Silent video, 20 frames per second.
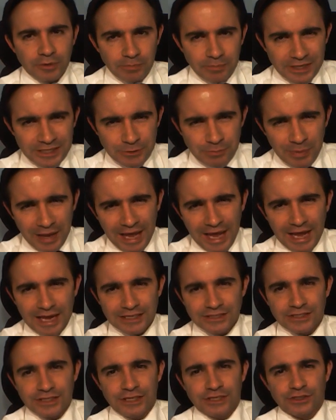is
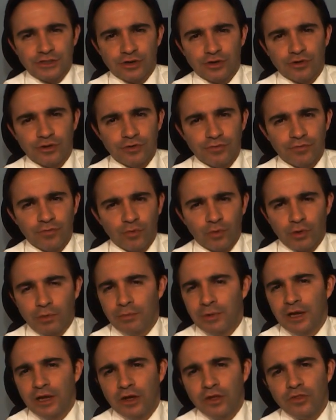passed in its current form,
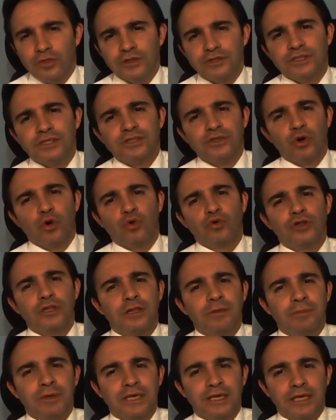this is only the
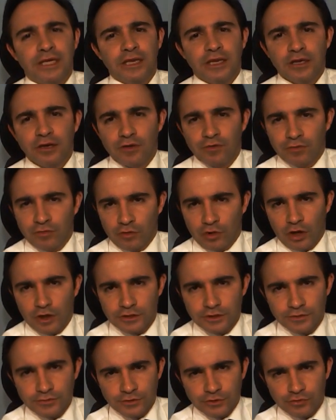beginning of loss
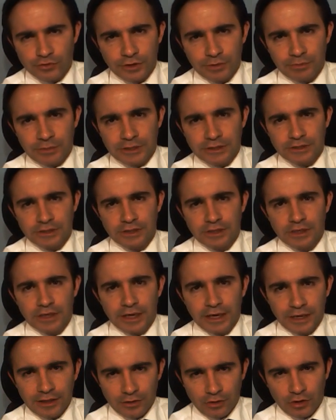of treatment
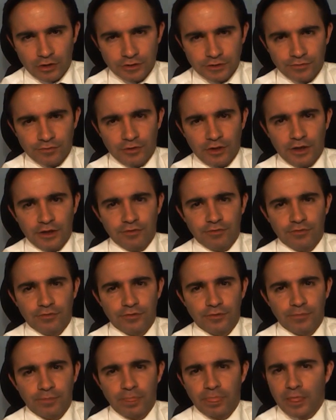and loss of life.
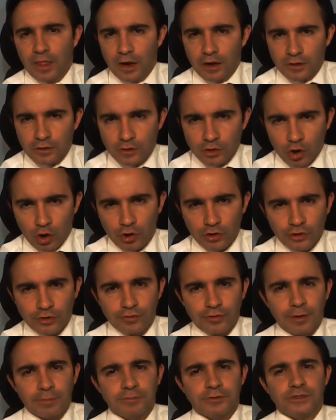Call your
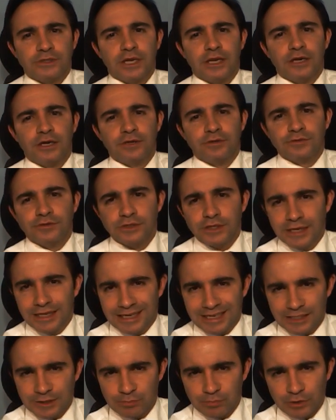representatives and
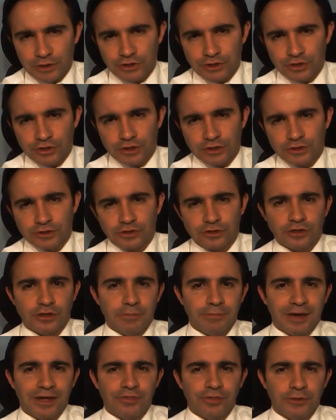express your concern
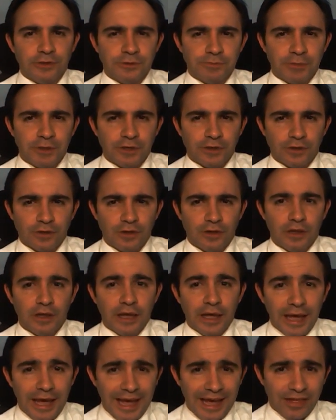about this bill
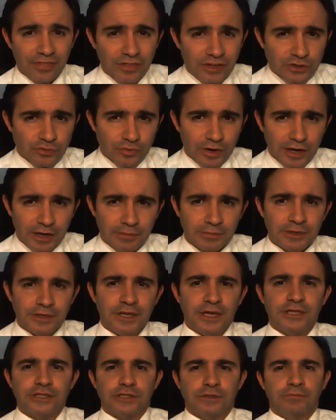and this
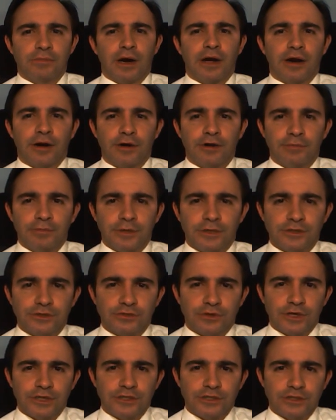recommendation by our
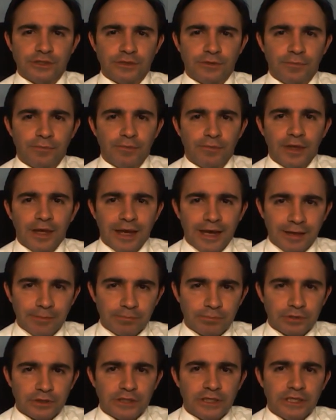administration. And
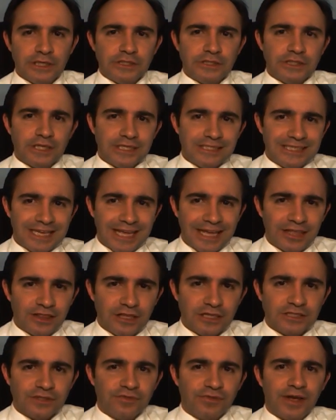please take
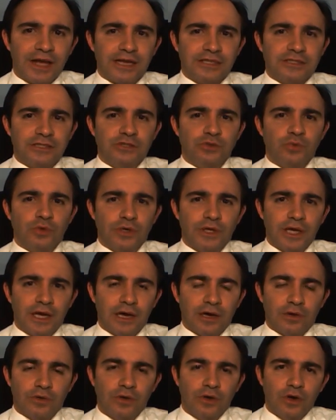this fact into
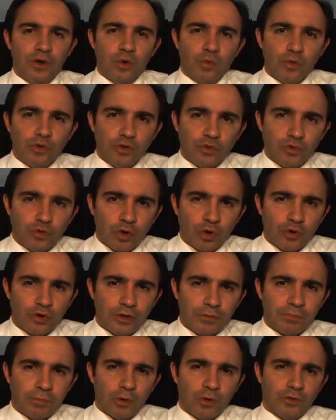account when you go to the
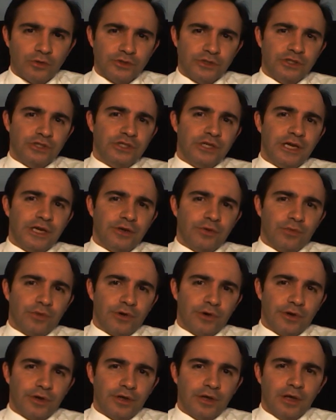polls in
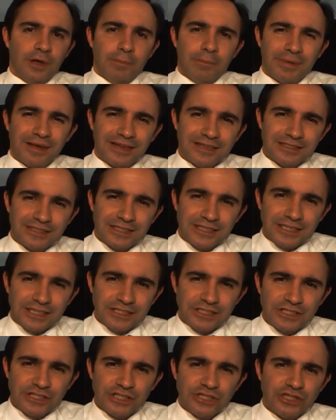January, because the
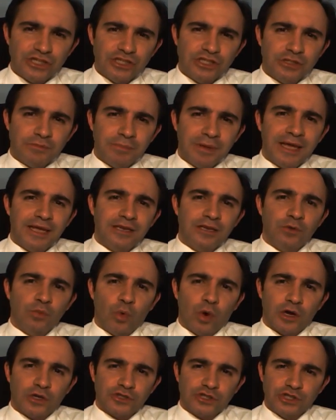decisions made in
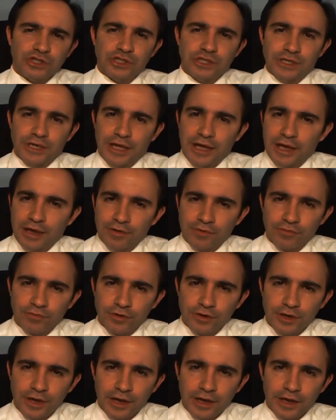Washington every
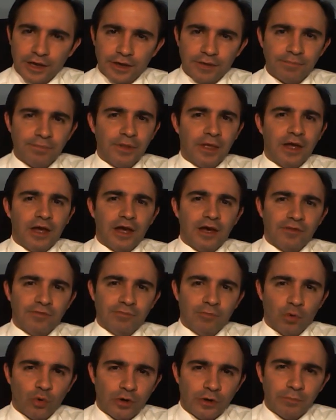day have
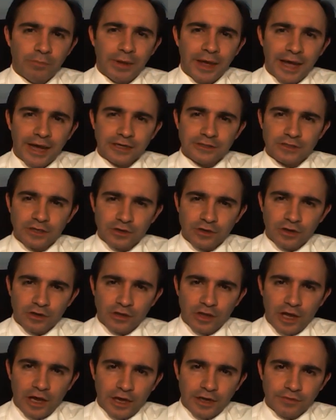more impact on our
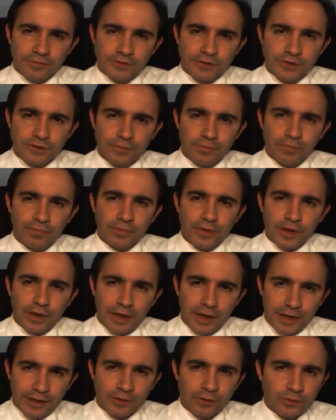lives
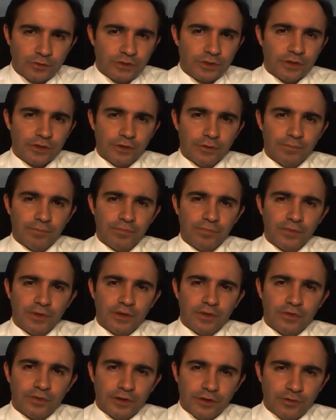and who's in them
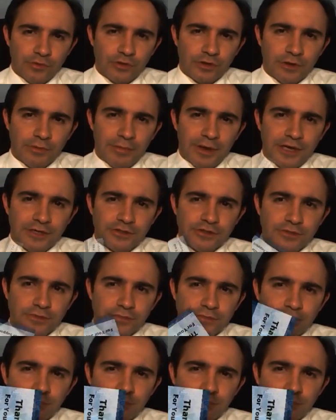than you can imagine.